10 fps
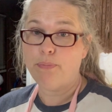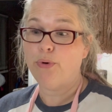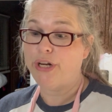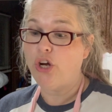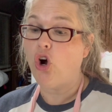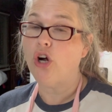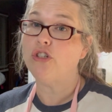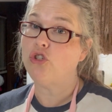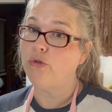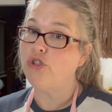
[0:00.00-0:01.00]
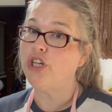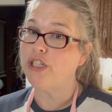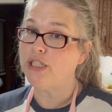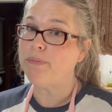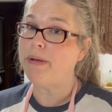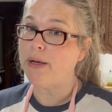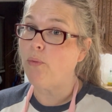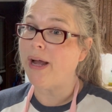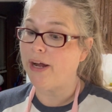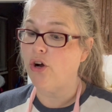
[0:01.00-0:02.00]
pretty hard. So just be
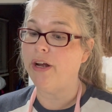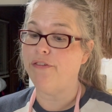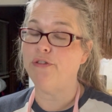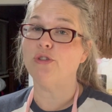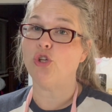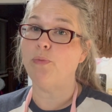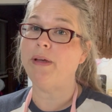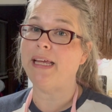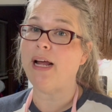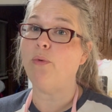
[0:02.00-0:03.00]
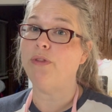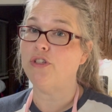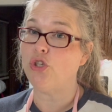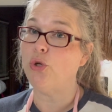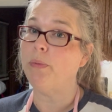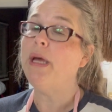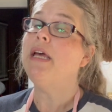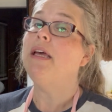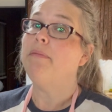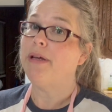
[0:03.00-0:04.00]
aware if you're scooping it out with a scoop,
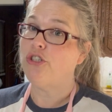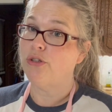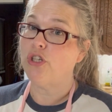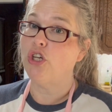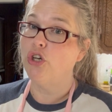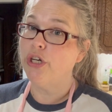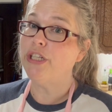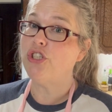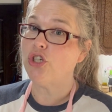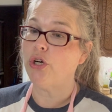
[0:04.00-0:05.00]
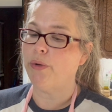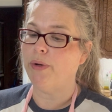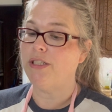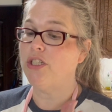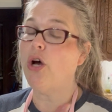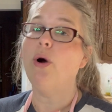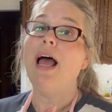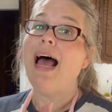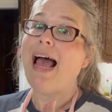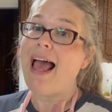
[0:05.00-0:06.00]
make sure it's a good sturdy one. So
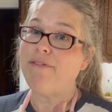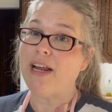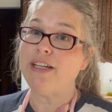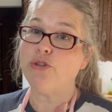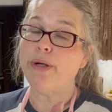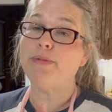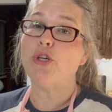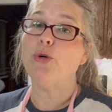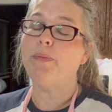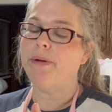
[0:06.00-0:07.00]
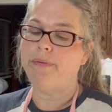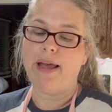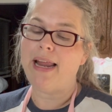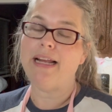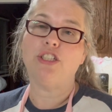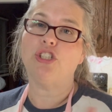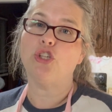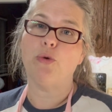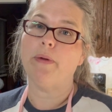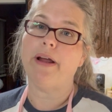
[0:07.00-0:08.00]
I have an ice cream scoop, and I just
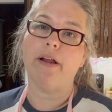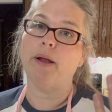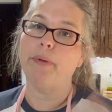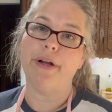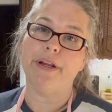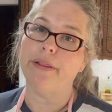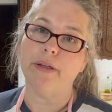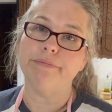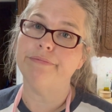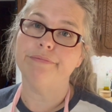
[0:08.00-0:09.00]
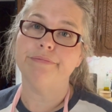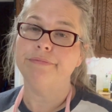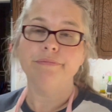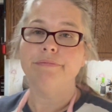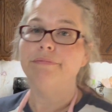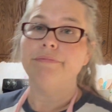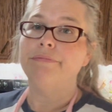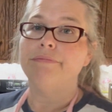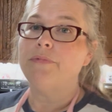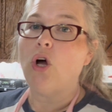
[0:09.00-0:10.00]
scoop it out and I put it
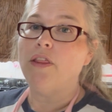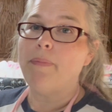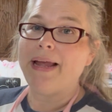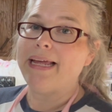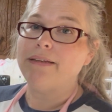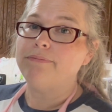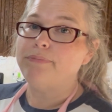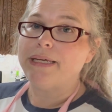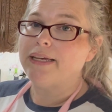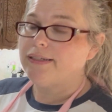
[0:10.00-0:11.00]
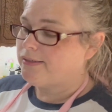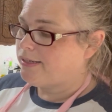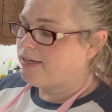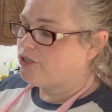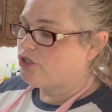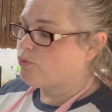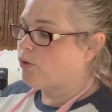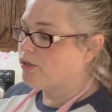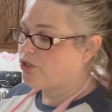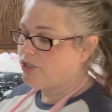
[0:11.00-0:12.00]
on the pan, because it just
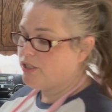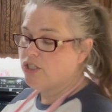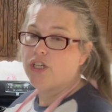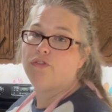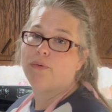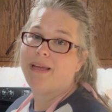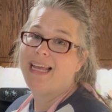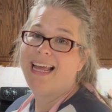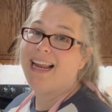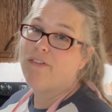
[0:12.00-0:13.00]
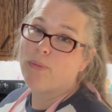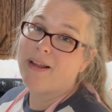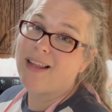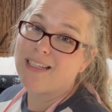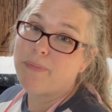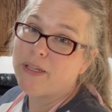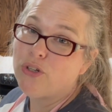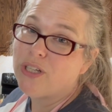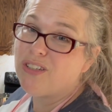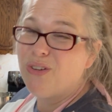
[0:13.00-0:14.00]
works just as good for me, and everybody likes big
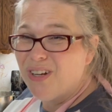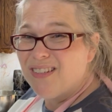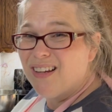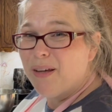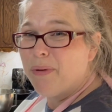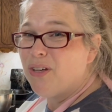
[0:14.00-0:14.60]
cookies. Who doesn't like big